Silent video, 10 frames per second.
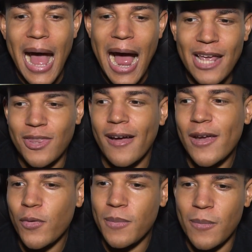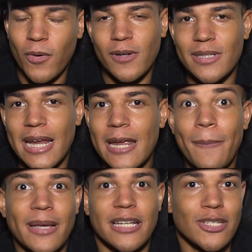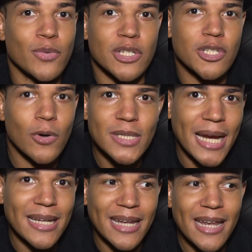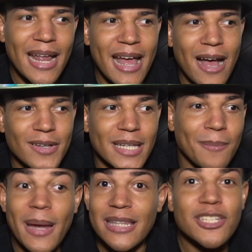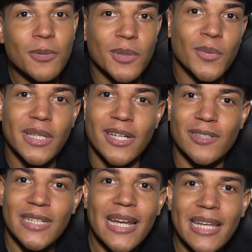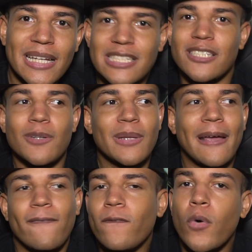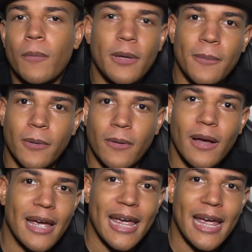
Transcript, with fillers: I thought it would be more entertaining because it was so tight knit I was like, man, this should be really entertaining because it's gonna be like four people,